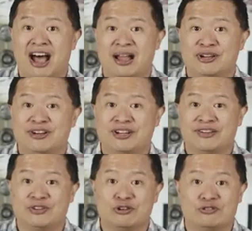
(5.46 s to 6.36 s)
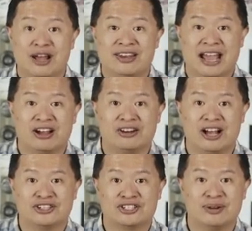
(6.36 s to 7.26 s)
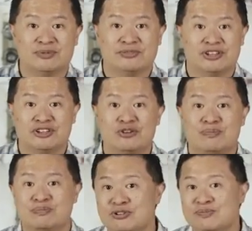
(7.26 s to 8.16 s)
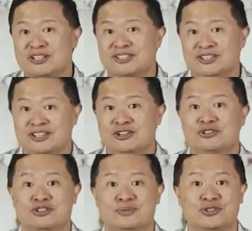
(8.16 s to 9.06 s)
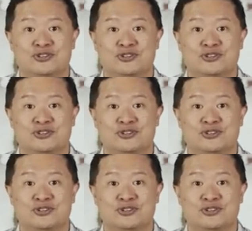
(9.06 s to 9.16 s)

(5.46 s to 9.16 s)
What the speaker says: I'm here to give you a rundown on some of the new improvements to the YouTube